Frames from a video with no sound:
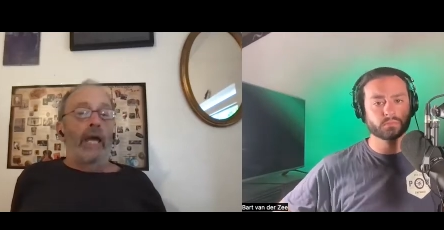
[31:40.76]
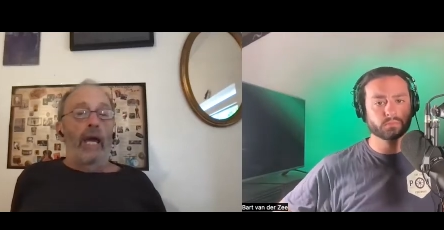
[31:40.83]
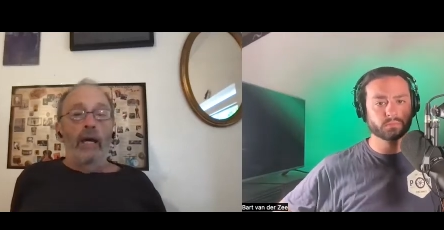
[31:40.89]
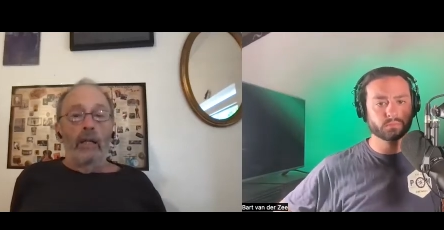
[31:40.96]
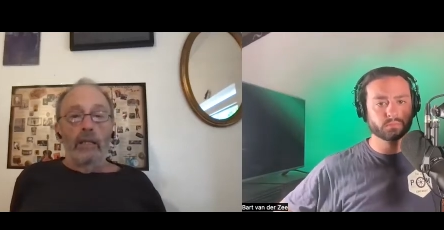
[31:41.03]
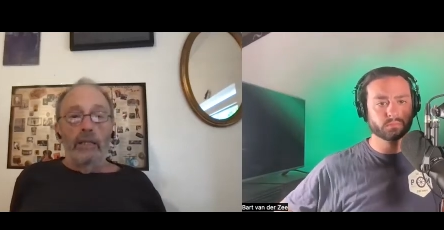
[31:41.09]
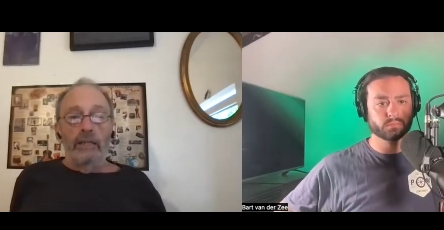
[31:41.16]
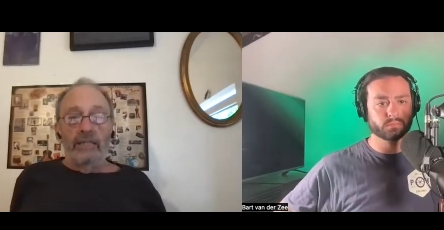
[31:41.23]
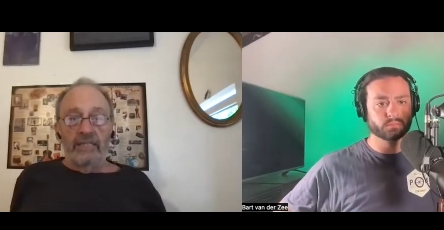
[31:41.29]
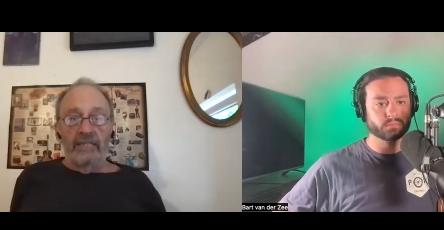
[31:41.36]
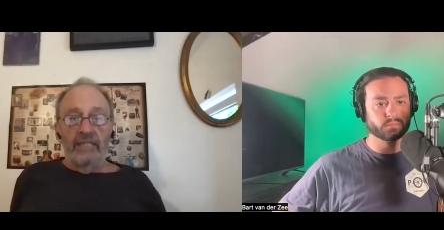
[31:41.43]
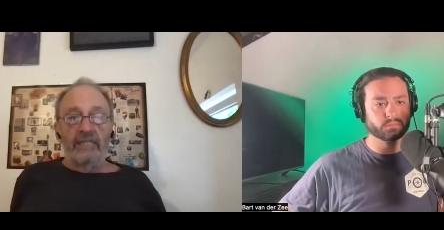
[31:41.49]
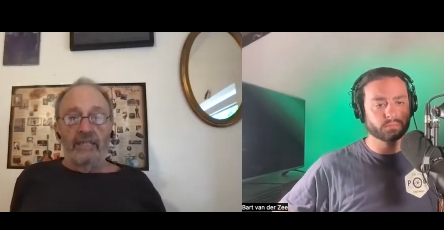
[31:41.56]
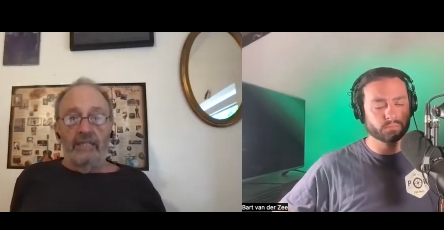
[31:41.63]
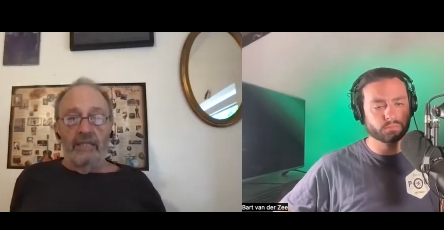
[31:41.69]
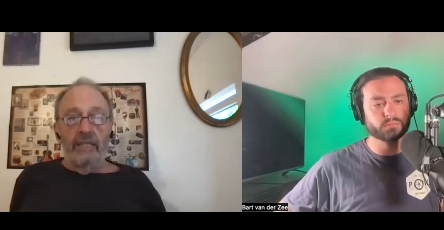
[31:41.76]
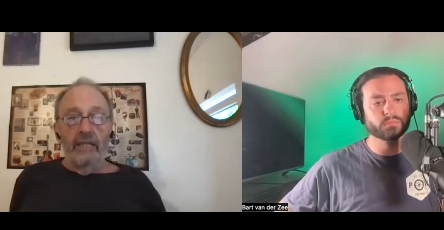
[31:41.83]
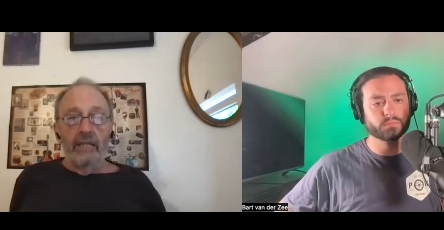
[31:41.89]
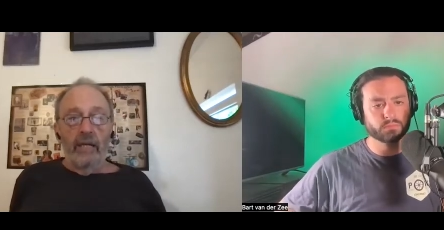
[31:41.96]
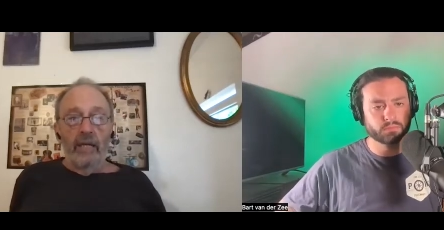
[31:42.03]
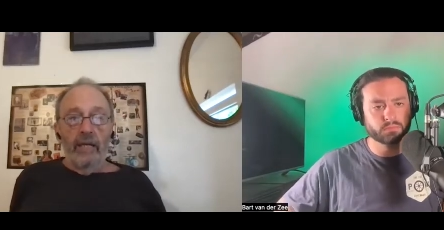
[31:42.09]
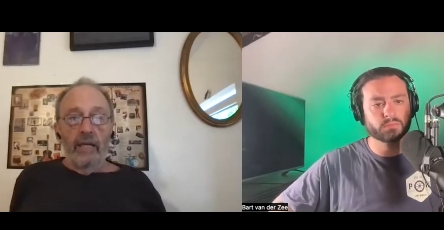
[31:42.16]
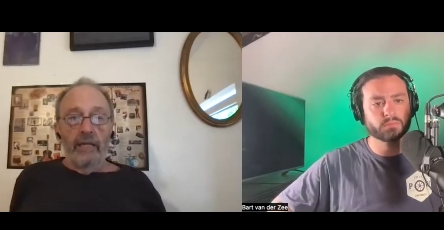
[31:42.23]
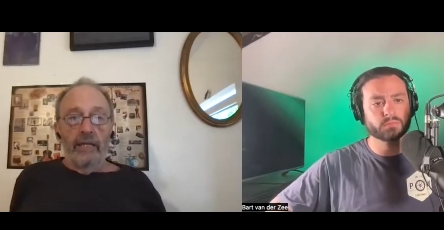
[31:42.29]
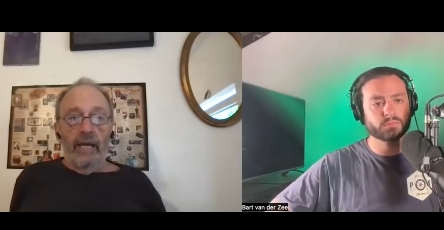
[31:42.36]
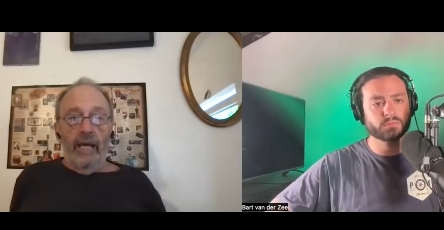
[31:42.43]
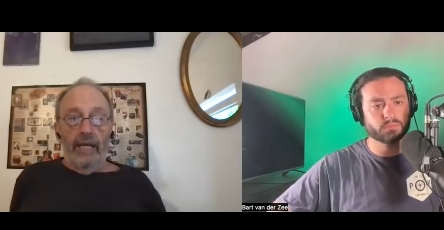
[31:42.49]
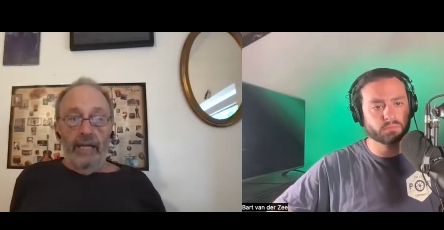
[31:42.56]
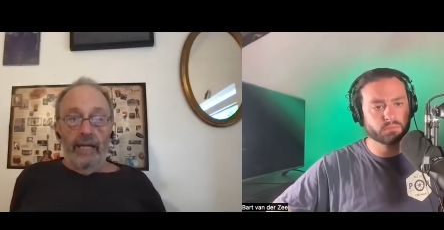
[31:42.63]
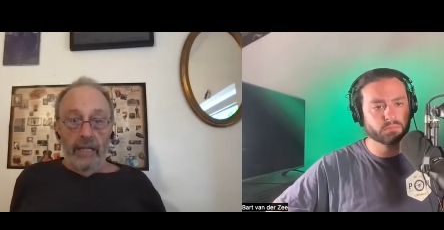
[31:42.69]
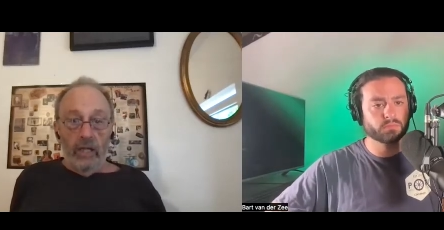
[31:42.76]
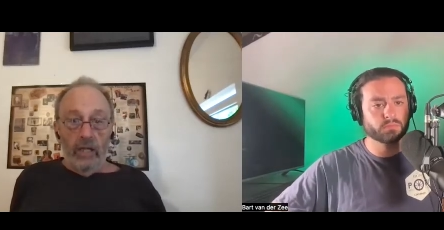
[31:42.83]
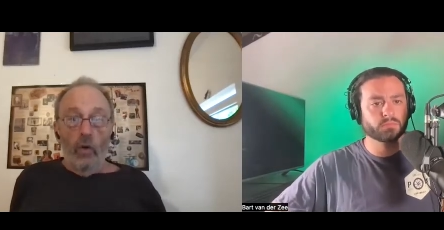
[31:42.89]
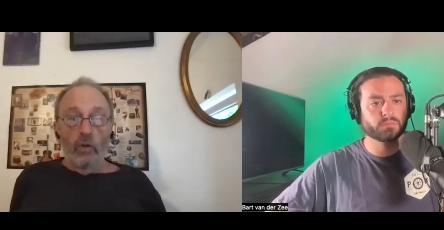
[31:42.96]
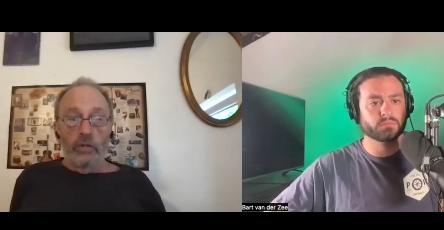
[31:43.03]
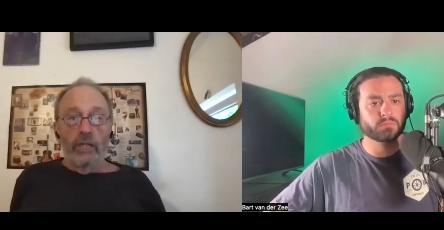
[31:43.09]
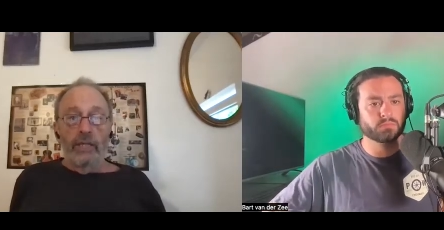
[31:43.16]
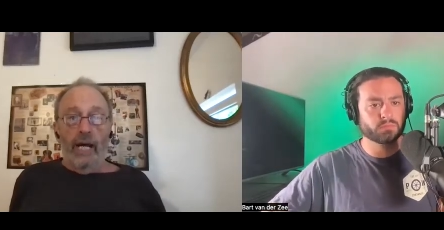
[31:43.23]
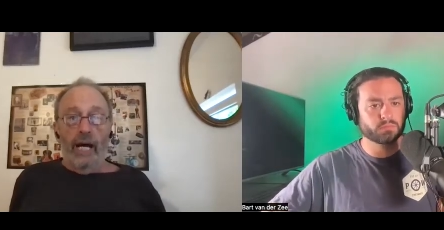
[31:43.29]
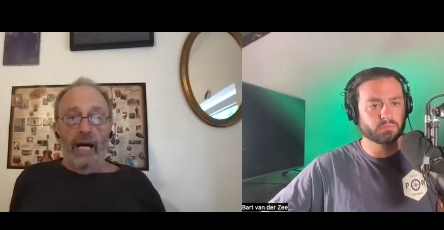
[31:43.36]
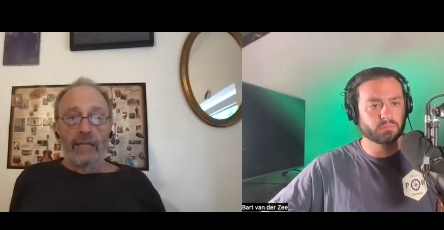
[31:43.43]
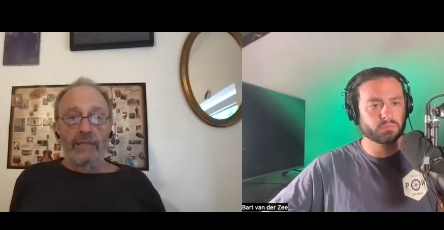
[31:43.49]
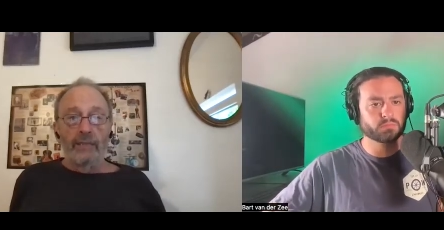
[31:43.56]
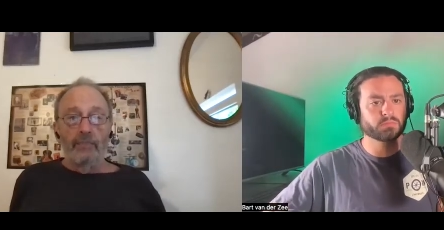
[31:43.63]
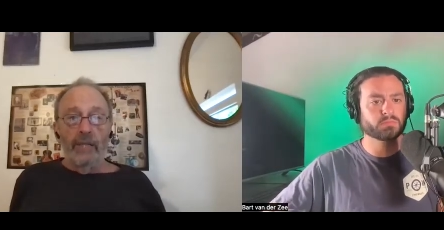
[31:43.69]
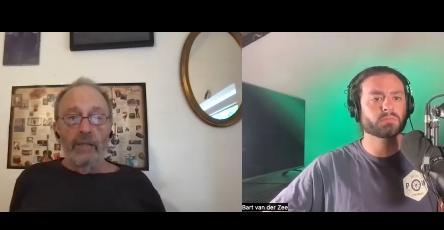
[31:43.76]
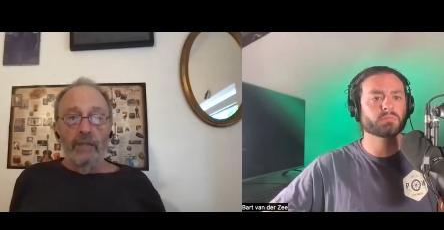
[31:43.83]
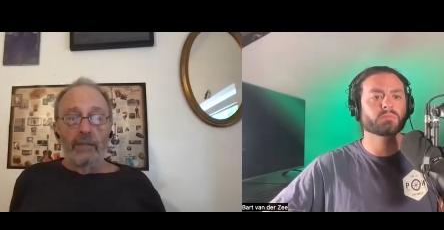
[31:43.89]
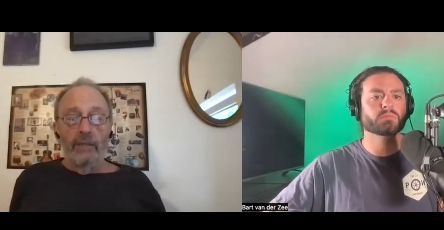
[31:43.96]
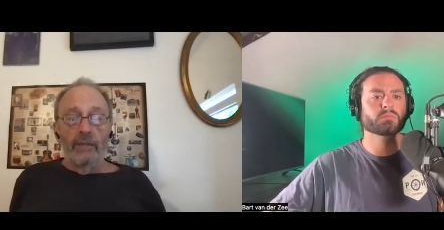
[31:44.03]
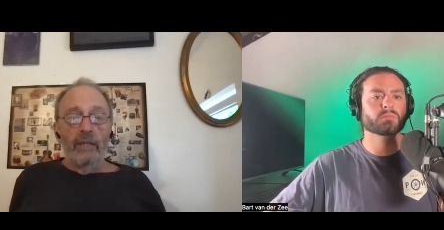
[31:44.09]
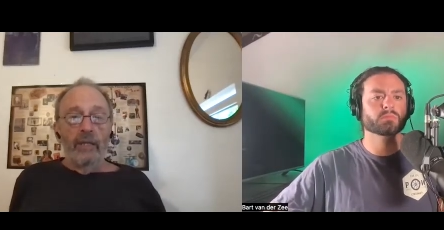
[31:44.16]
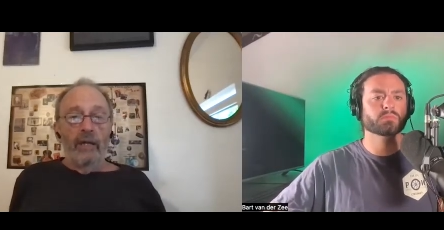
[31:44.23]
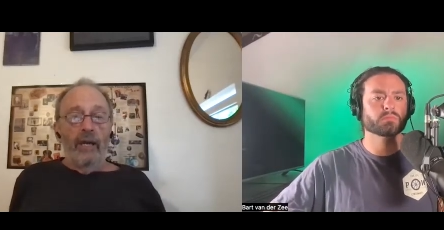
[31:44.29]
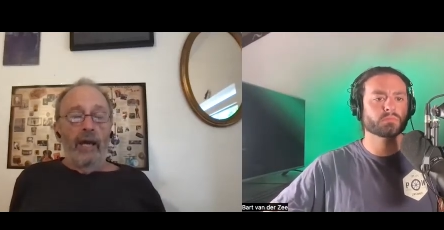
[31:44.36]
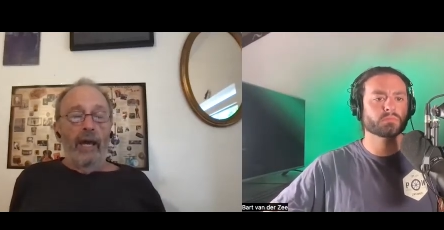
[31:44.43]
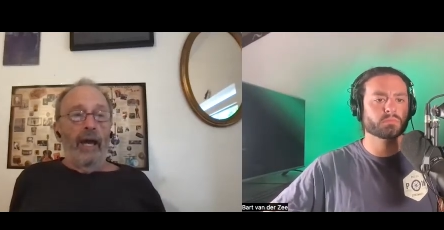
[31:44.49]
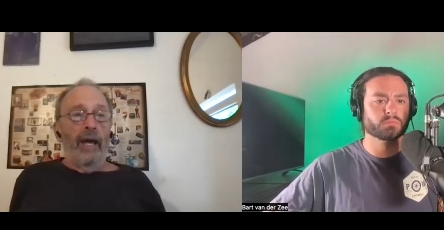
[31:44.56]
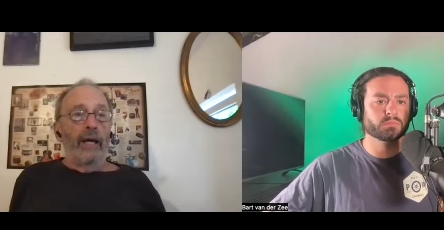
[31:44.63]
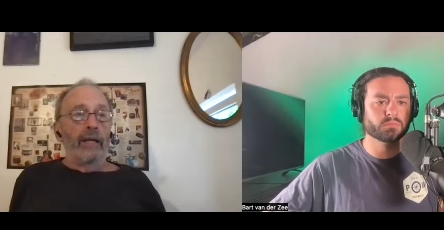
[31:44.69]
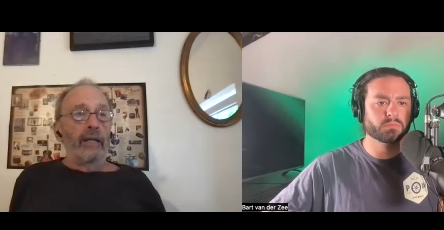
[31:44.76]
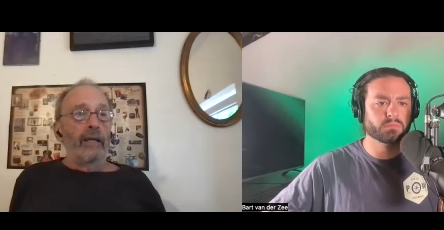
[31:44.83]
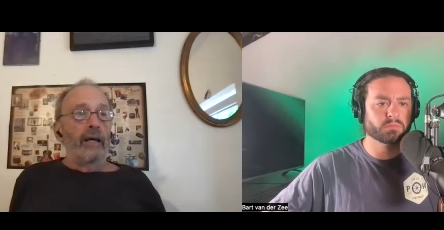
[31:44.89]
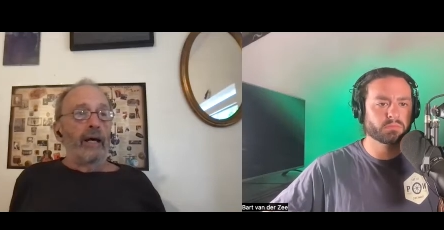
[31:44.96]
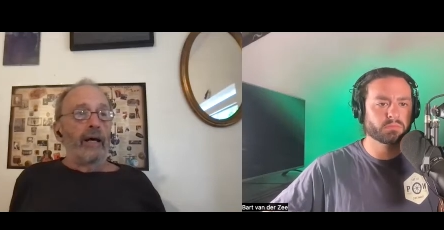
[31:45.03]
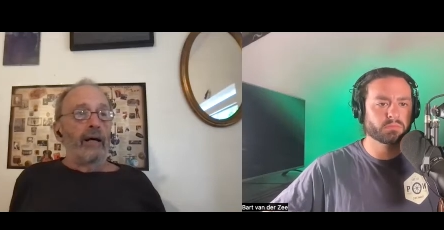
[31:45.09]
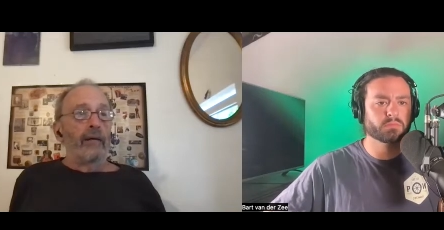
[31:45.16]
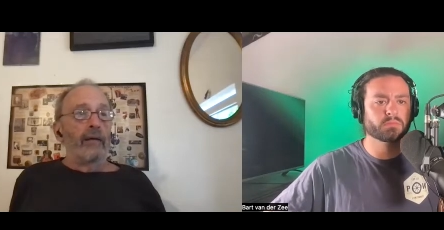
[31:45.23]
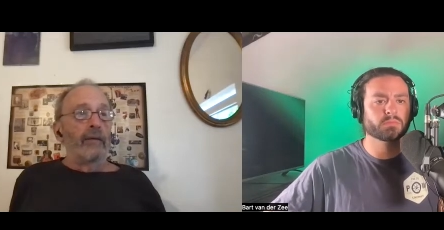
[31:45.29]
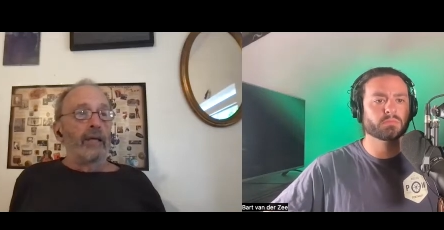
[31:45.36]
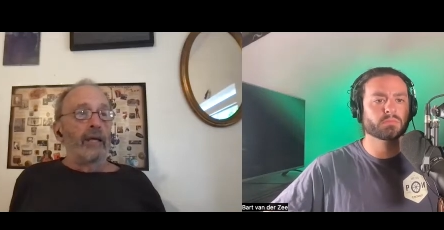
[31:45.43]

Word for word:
Speaker 1: Gale insisted that he go to the hospital and uh,